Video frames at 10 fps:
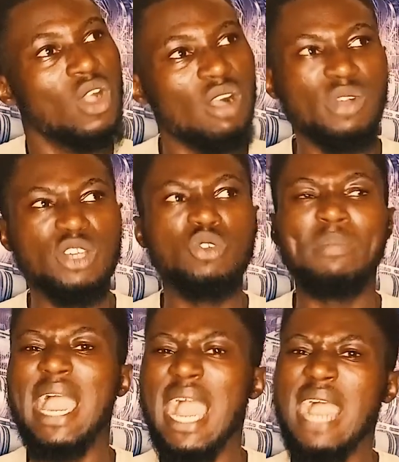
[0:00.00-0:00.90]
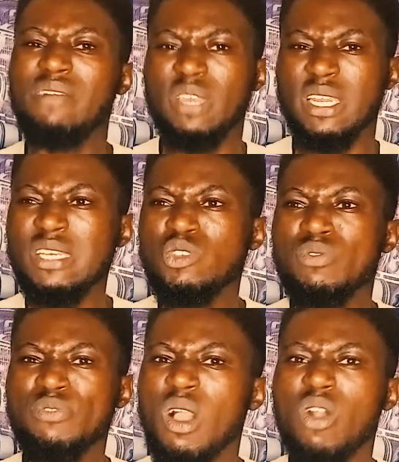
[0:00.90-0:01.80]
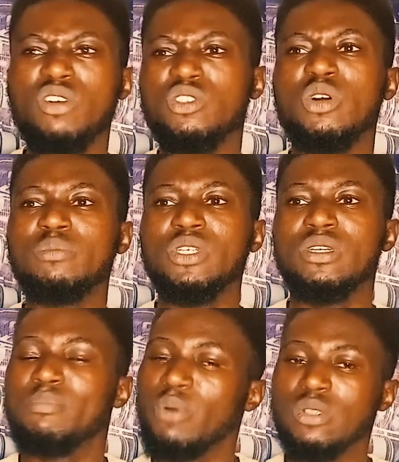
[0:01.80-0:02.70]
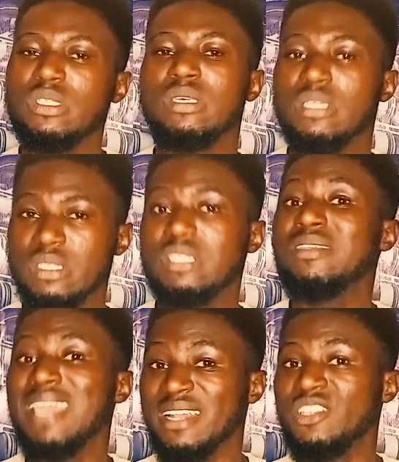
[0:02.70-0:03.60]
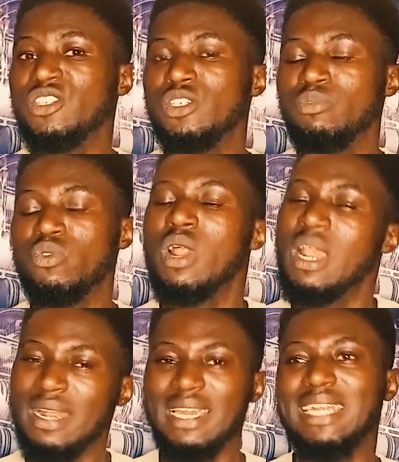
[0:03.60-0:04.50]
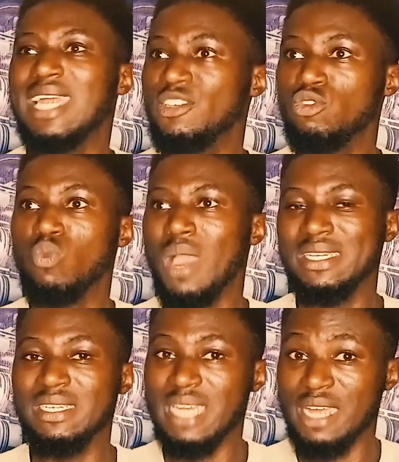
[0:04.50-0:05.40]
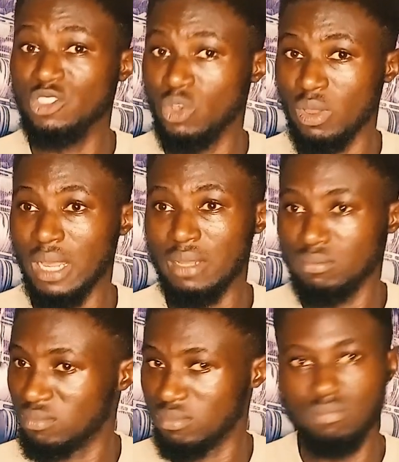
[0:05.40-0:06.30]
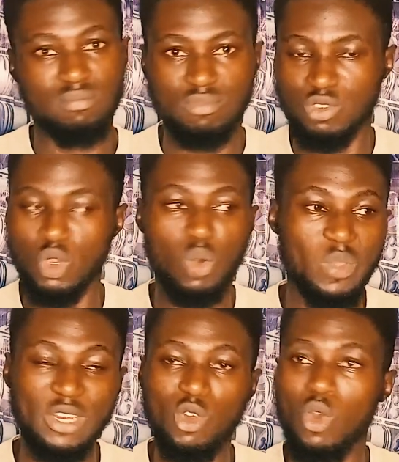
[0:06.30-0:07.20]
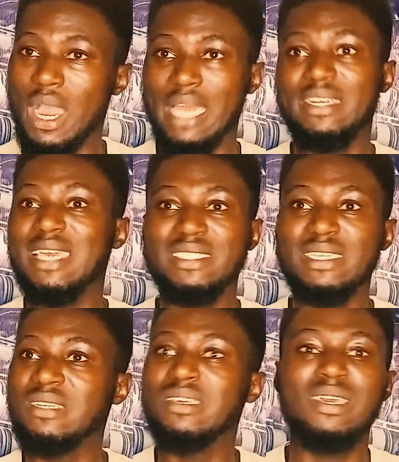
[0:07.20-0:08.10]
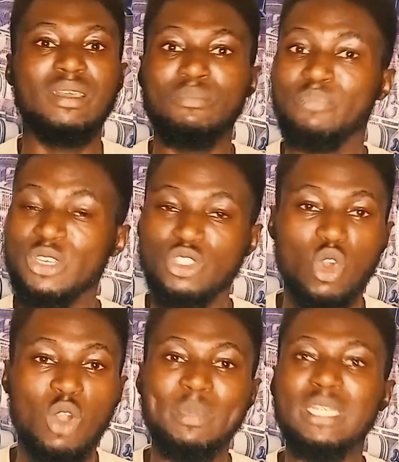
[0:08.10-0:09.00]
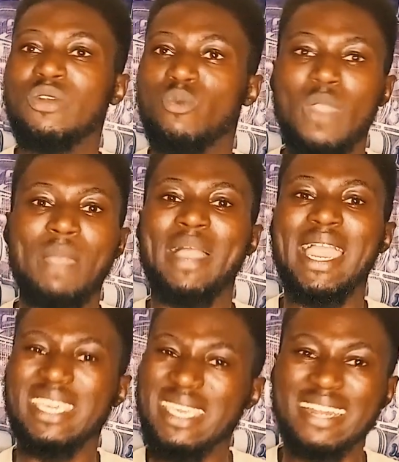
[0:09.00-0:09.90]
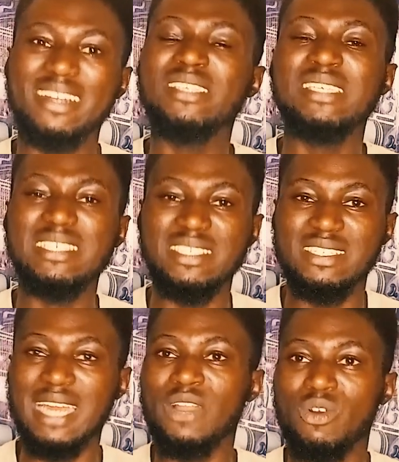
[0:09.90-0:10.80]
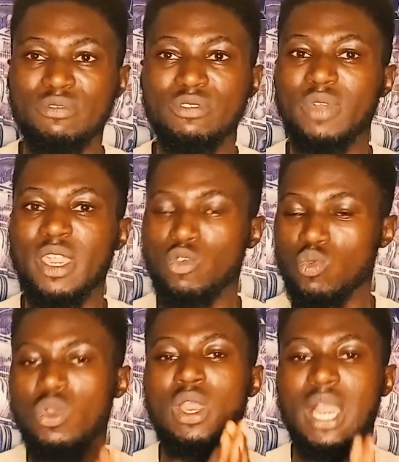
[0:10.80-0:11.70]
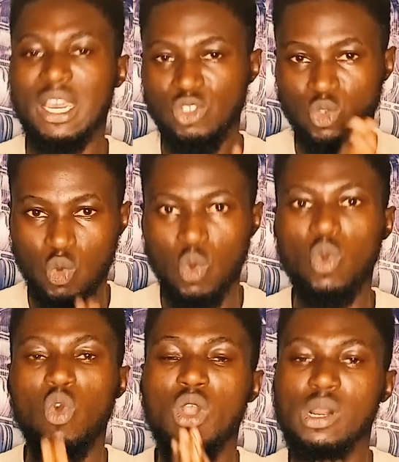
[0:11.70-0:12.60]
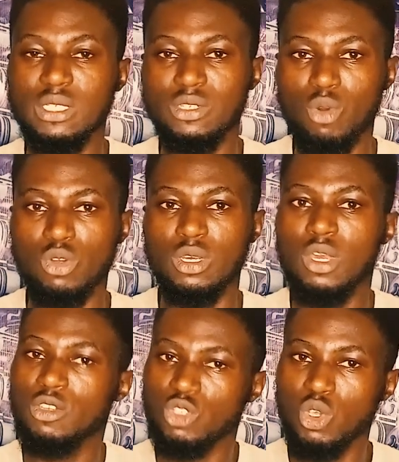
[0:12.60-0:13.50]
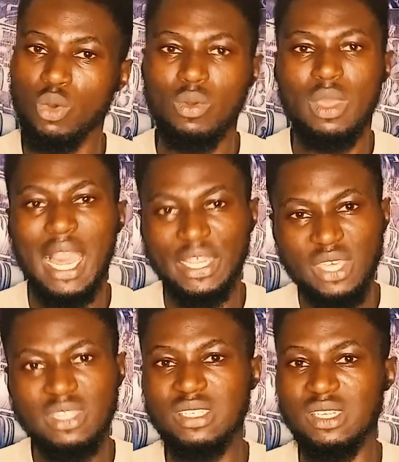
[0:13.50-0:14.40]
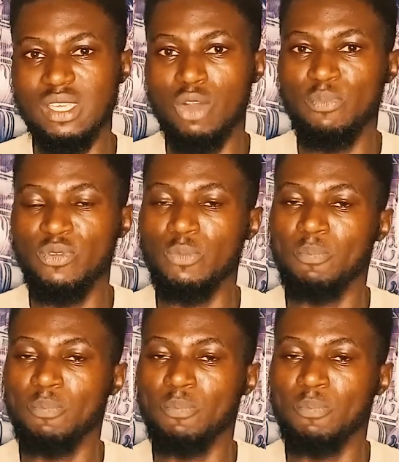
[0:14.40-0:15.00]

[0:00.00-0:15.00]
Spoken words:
of course you might have a little fuel consumption, but it's still negligible. Rather than you winding down your window and letting breeze come in, whereby increasing the drag of the vehicle as you go on the road. So I think this is helpful.